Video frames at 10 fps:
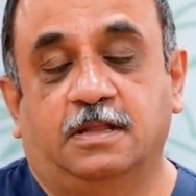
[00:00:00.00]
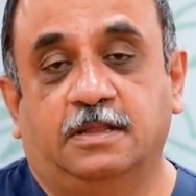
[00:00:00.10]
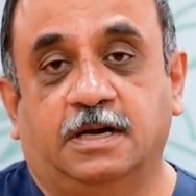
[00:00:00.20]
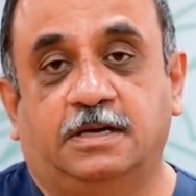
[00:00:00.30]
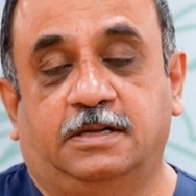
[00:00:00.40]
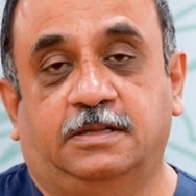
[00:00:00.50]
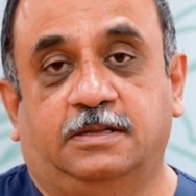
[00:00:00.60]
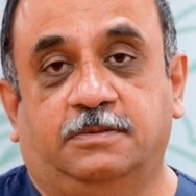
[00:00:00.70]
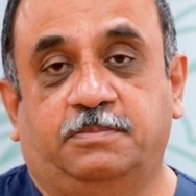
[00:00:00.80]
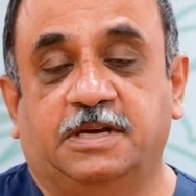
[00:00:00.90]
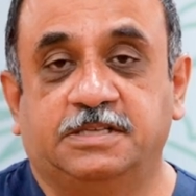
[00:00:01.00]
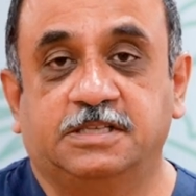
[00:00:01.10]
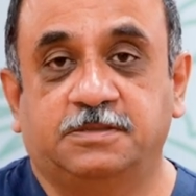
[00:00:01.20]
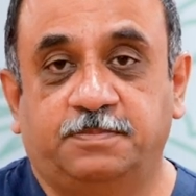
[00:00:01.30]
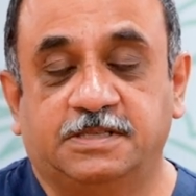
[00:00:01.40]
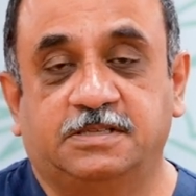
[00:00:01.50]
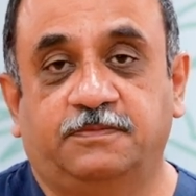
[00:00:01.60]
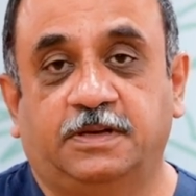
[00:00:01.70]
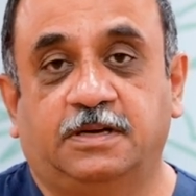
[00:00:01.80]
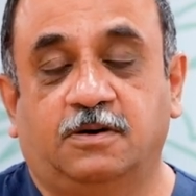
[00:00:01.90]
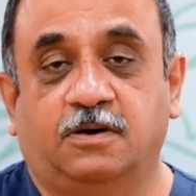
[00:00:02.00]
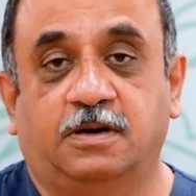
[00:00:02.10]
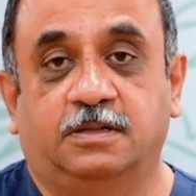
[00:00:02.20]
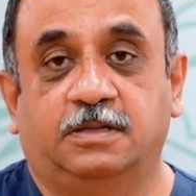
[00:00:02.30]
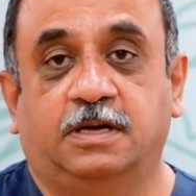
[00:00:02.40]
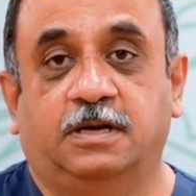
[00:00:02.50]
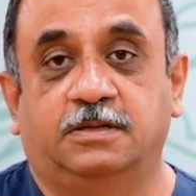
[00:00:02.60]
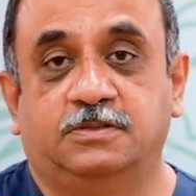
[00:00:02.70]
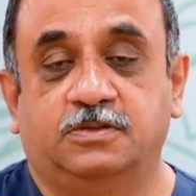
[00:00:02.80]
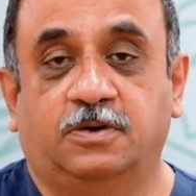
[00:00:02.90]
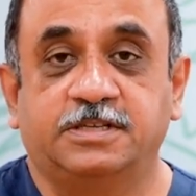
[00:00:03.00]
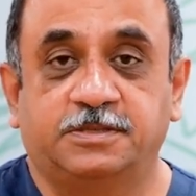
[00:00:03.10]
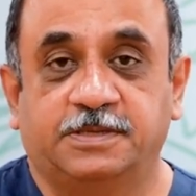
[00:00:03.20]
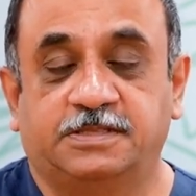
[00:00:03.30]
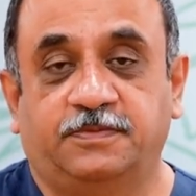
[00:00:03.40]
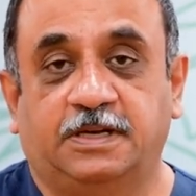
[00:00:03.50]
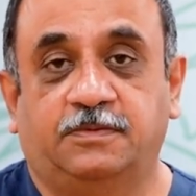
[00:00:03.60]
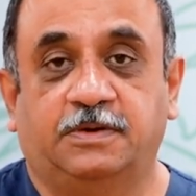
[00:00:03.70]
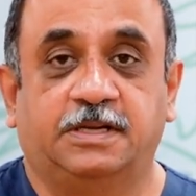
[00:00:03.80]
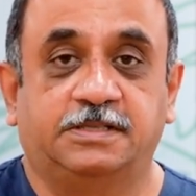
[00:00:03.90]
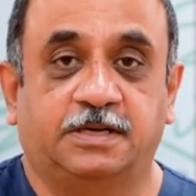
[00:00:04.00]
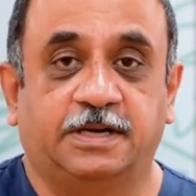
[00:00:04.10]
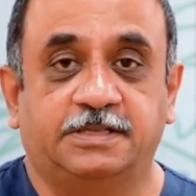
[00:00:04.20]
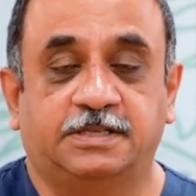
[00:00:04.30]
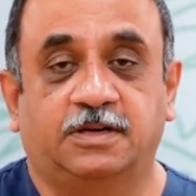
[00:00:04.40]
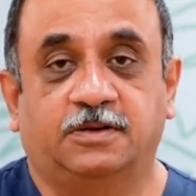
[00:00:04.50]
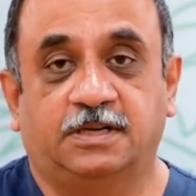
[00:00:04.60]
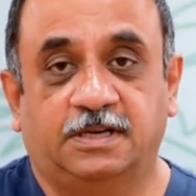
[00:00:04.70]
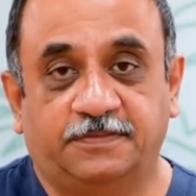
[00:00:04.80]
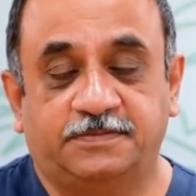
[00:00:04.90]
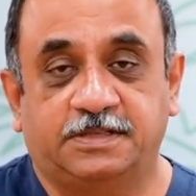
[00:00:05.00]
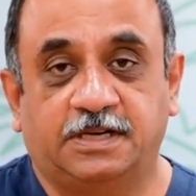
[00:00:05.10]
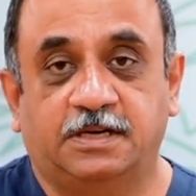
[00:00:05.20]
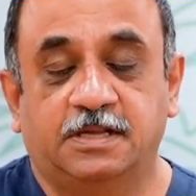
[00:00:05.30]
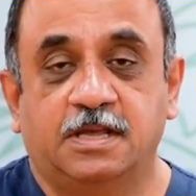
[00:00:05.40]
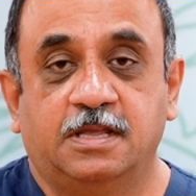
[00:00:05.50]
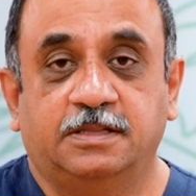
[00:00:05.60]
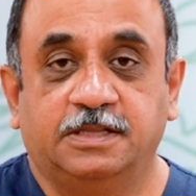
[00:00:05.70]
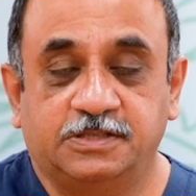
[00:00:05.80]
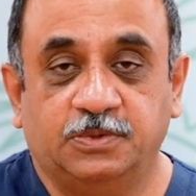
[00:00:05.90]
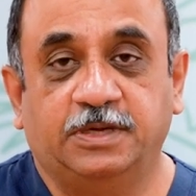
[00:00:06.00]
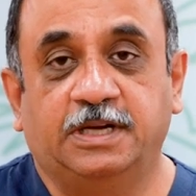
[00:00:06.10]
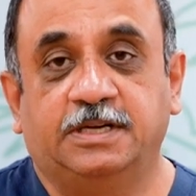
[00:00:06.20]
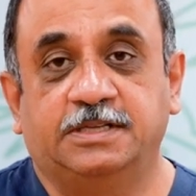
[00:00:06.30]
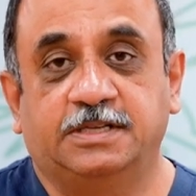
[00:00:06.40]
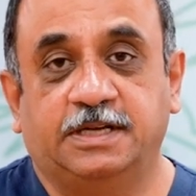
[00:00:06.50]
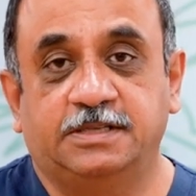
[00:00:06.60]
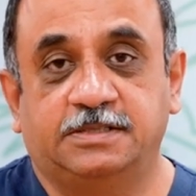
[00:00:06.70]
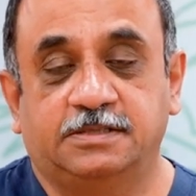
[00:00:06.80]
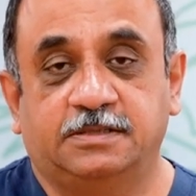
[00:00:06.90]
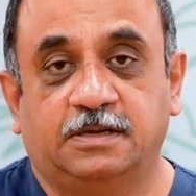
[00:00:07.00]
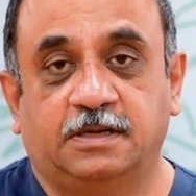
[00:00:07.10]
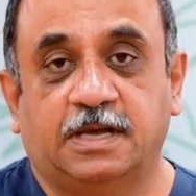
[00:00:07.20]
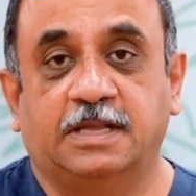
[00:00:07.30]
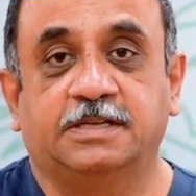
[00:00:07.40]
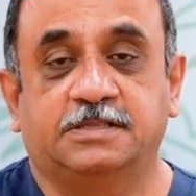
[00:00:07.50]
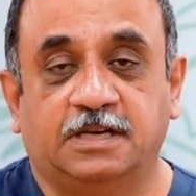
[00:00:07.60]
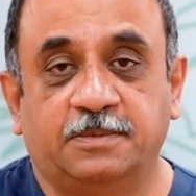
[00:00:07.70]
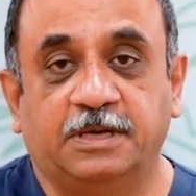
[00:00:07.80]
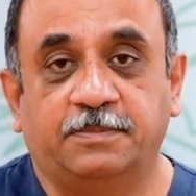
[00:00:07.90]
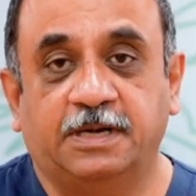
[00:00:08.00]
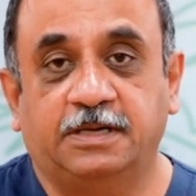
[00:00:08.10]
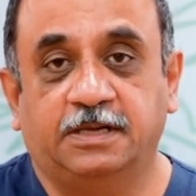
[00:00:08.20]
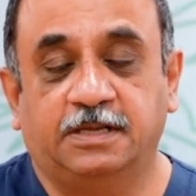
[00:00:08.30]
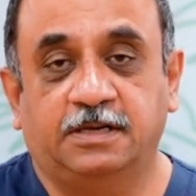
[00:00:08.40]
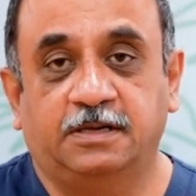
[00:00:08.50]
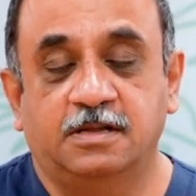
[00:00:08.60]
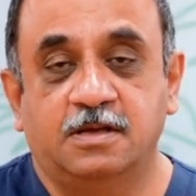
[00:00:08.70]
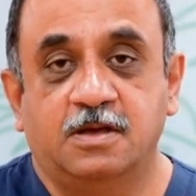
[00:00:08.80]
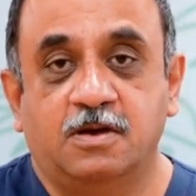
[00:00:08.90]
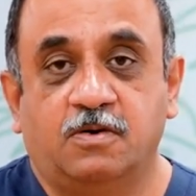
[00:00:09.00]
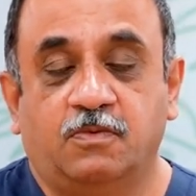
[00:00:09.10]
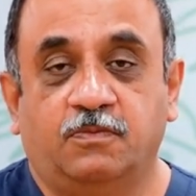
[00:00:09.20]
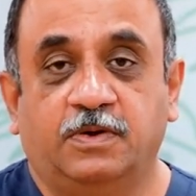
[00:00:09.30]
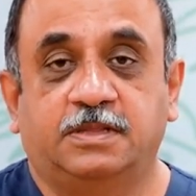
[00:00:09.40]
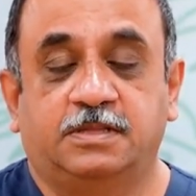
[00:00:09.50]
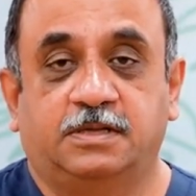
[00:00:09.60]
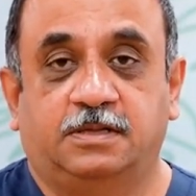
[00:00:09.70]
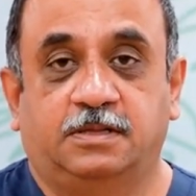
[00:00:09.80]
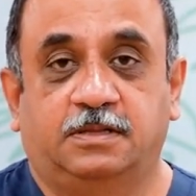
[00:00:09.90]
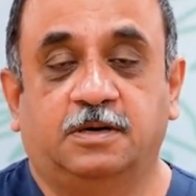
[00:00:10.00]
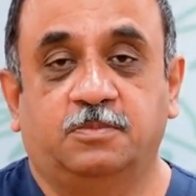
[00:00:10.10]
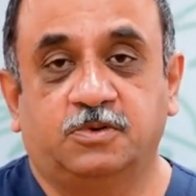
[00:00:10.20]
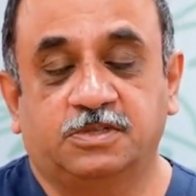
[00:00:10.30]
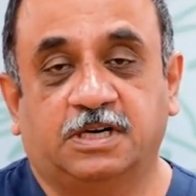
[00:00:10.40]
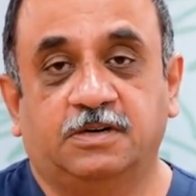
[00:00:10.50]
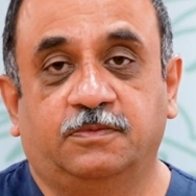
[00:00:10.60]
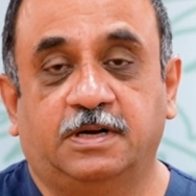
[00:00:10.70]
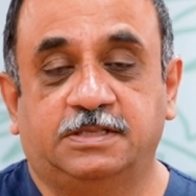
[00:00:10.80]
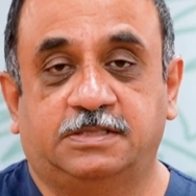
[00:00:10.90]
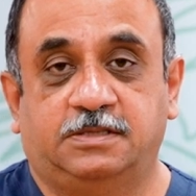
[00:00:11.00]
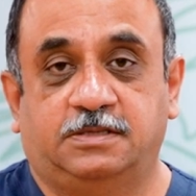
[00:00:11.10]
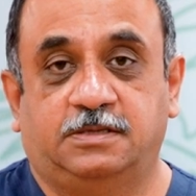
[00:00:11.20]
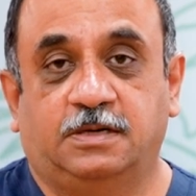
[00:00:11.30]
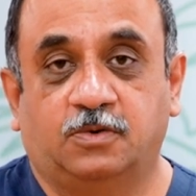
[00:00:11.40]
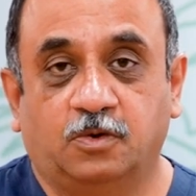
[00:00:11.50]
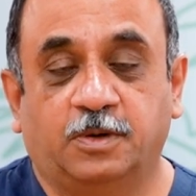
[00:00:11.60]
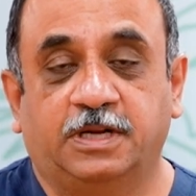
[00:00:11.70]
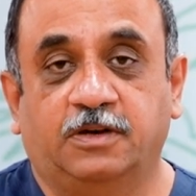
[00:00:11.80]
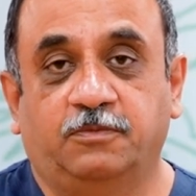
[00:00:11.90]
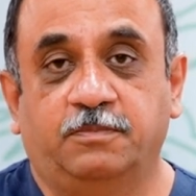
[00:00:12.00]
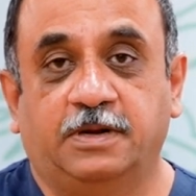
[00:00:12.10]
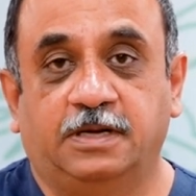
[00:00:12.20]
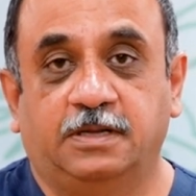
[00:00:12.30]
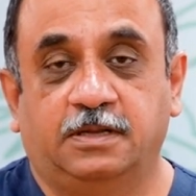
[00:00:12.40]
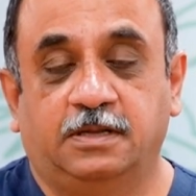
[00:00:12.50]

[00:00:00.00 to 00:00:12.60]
that patient specific or the joint specific, whether it's a right side or the left side, these unique designs and the ceramic material with the most advanced robotic equipment